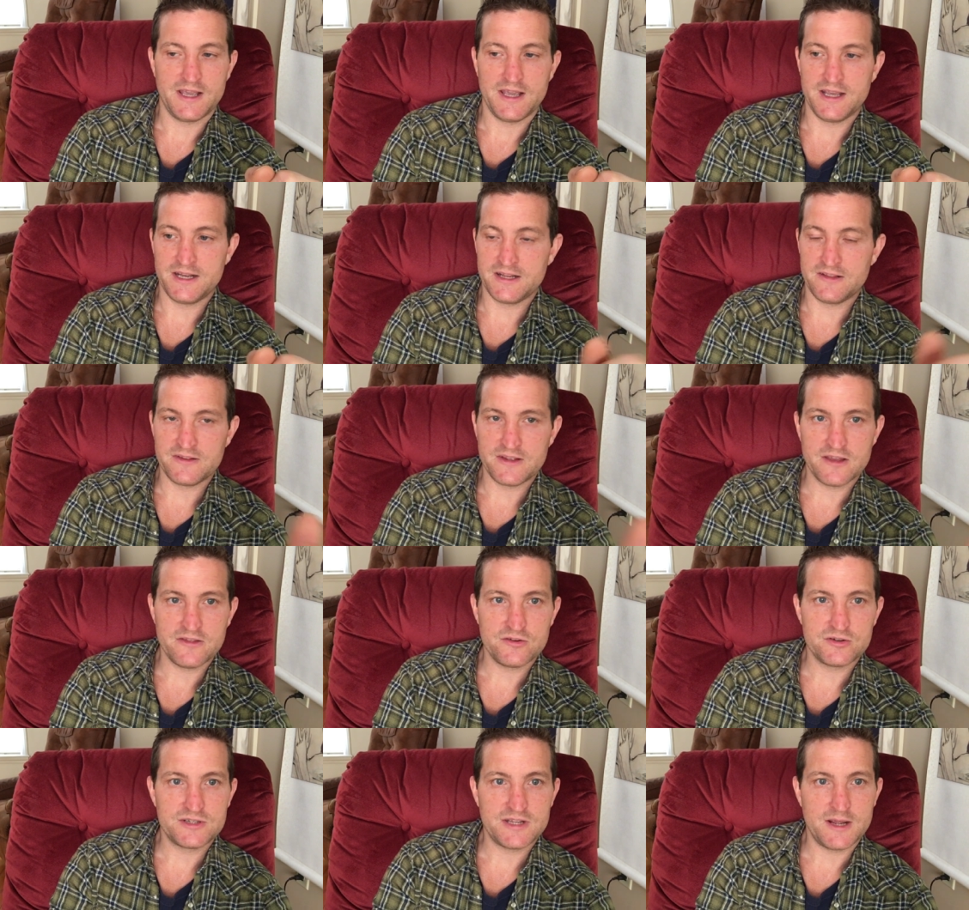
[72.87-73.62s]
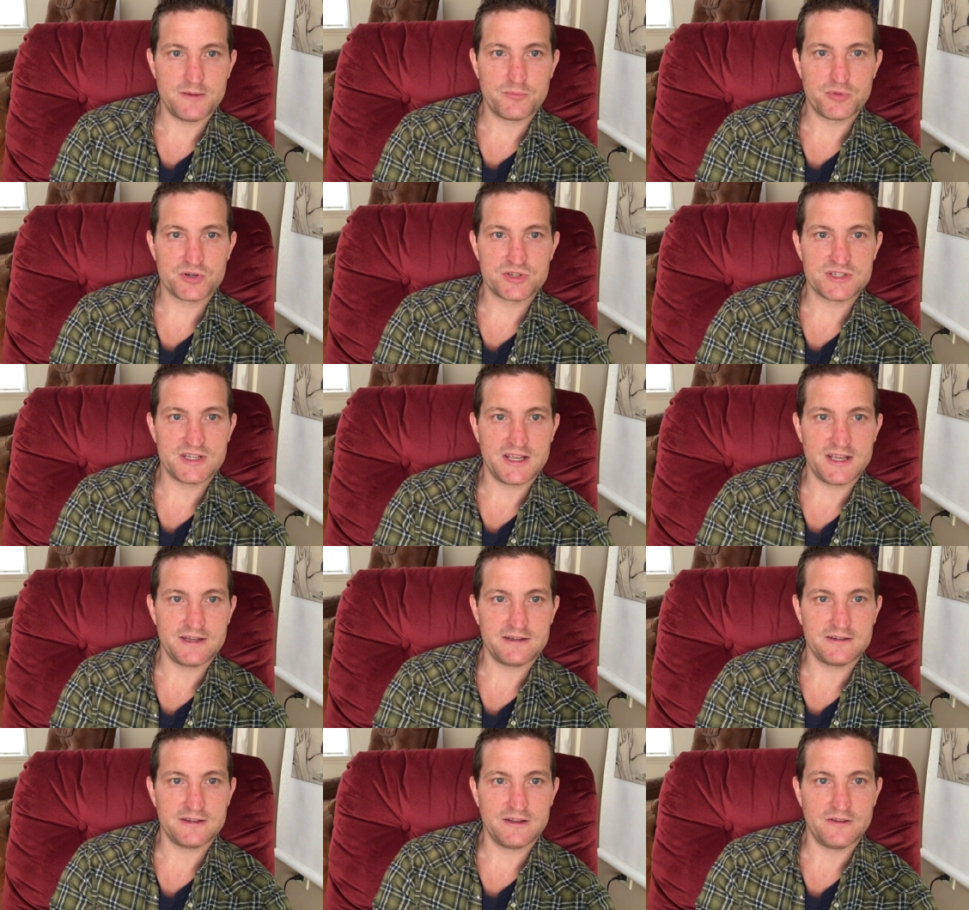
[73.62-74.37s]
And in the other
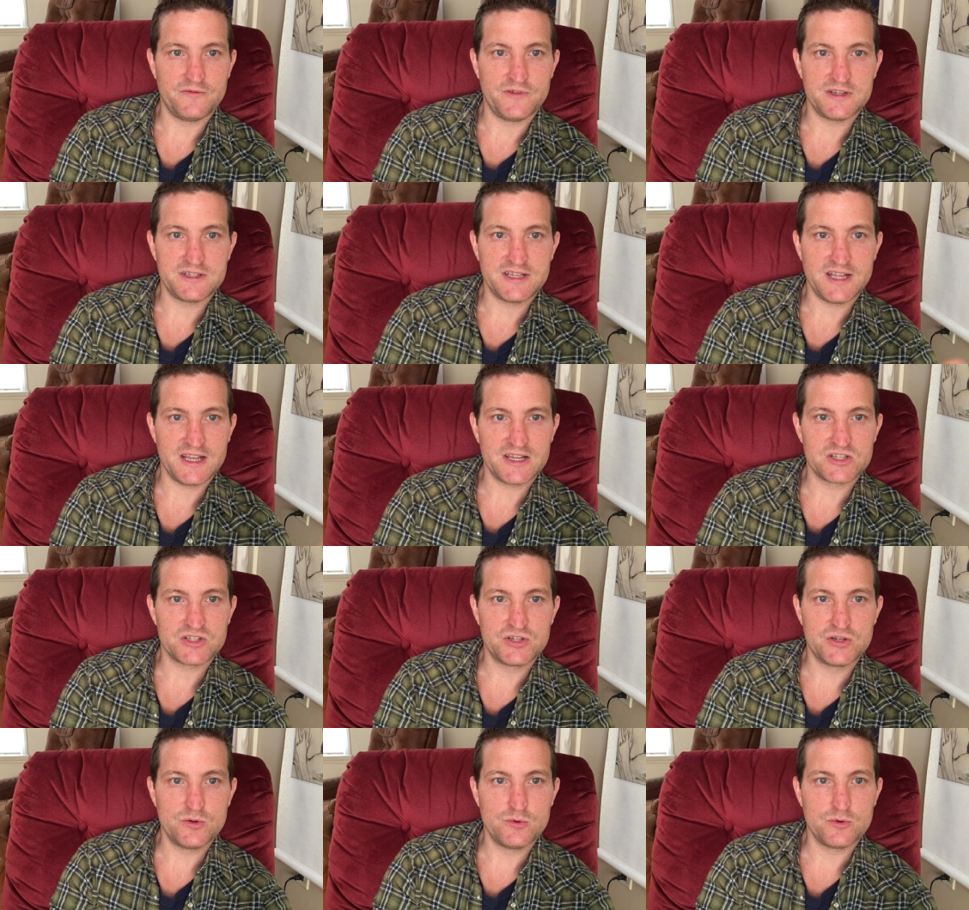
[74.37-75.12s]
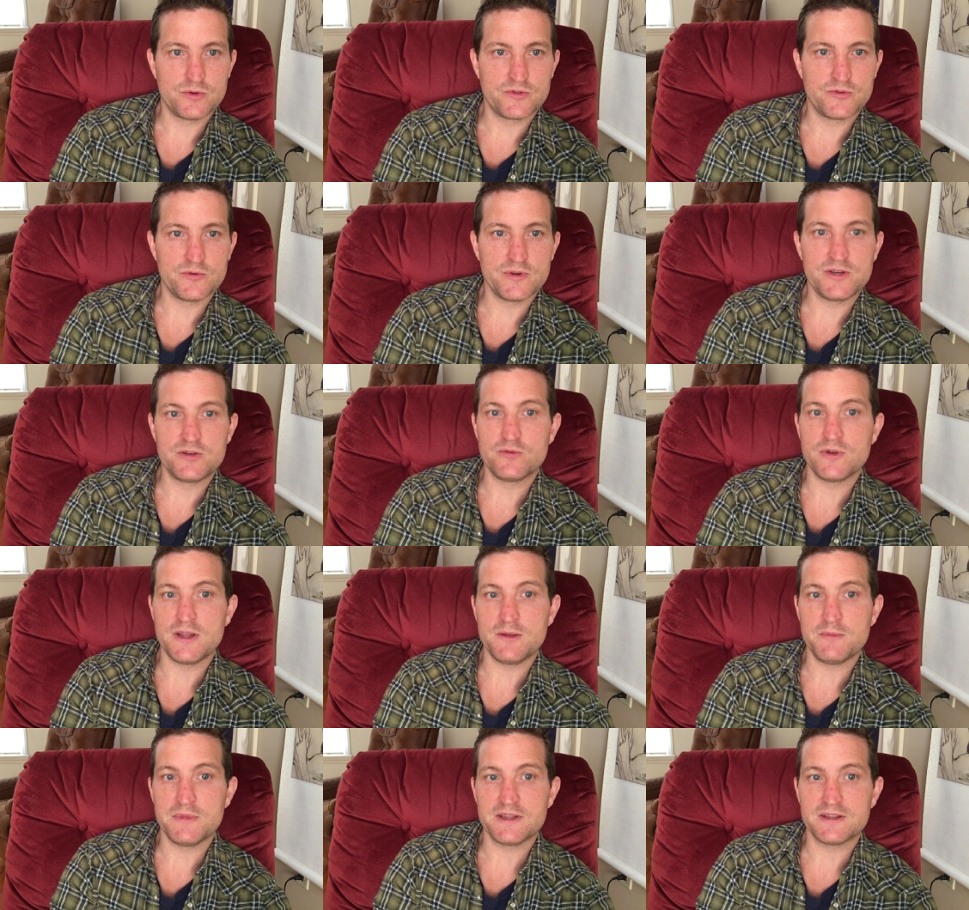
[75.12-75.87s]
10%, if it takes two or three
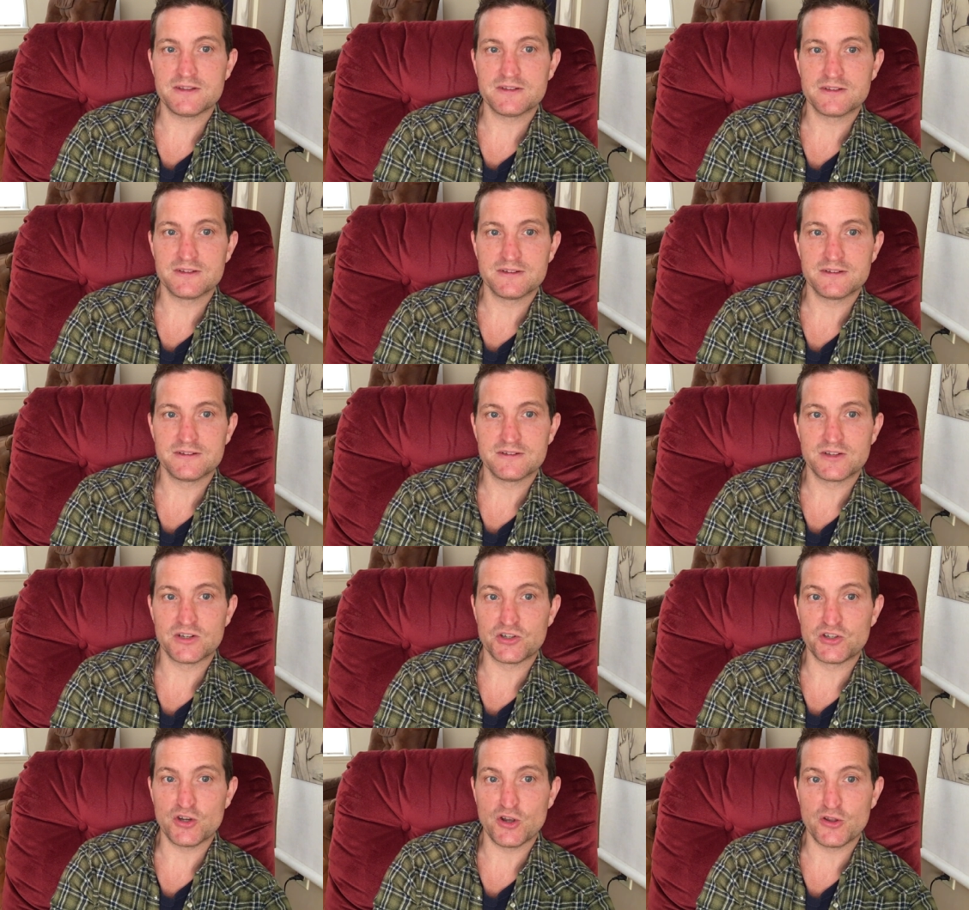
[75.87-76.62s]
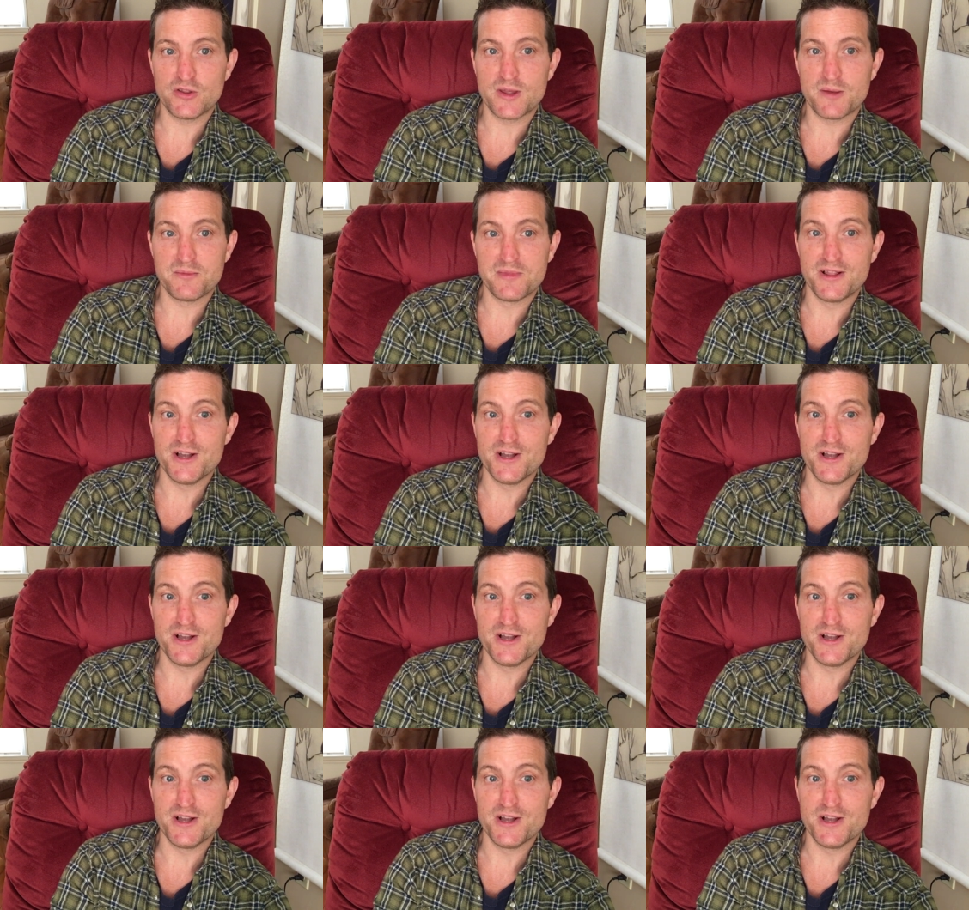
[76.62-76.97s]
treatments to show them,